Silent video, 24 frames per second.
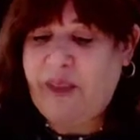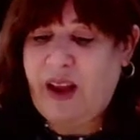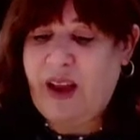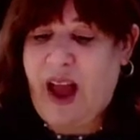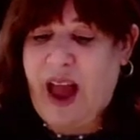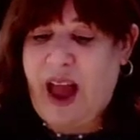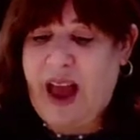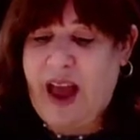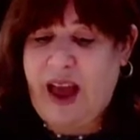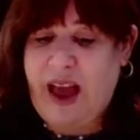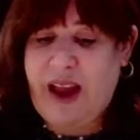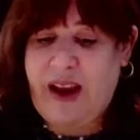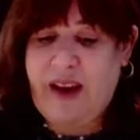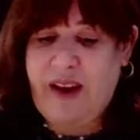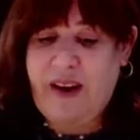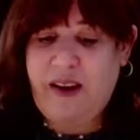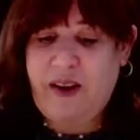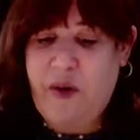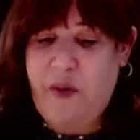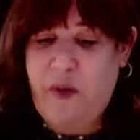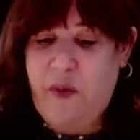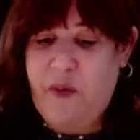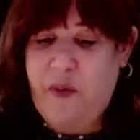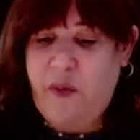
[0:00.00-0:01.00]

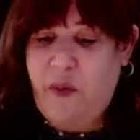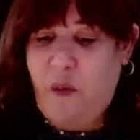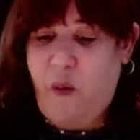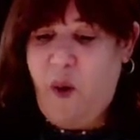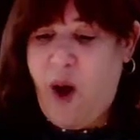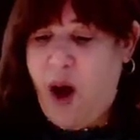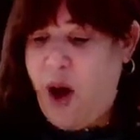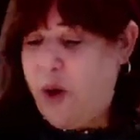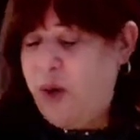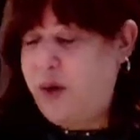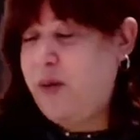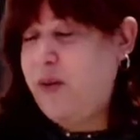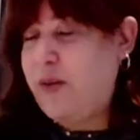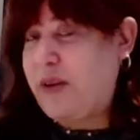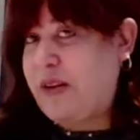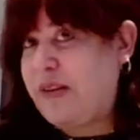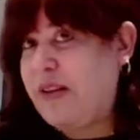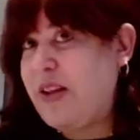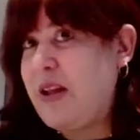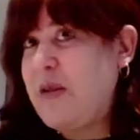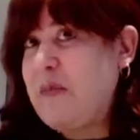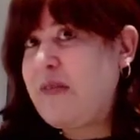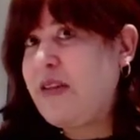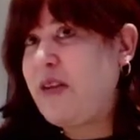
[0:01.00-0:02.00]
And while it
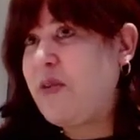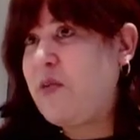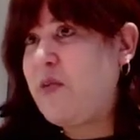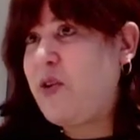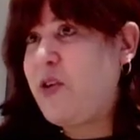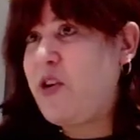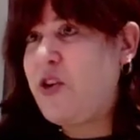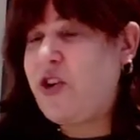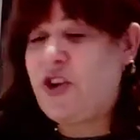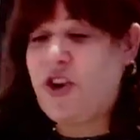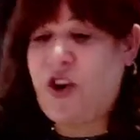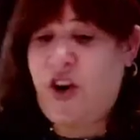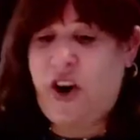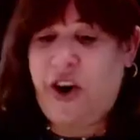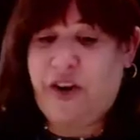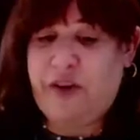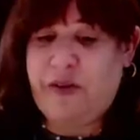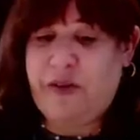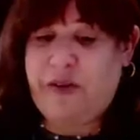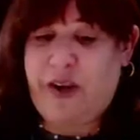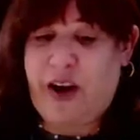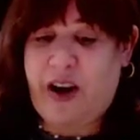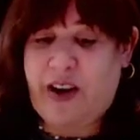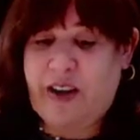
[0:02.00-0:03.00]
seems that we're in charge
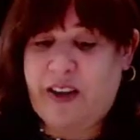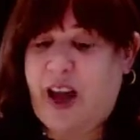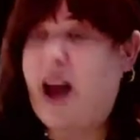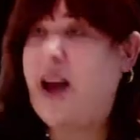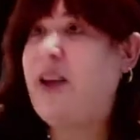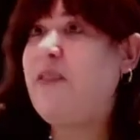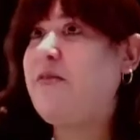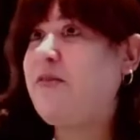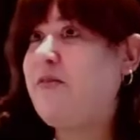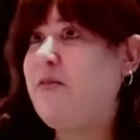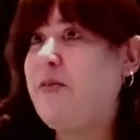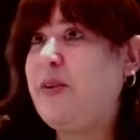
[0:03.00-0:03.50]
of our lives,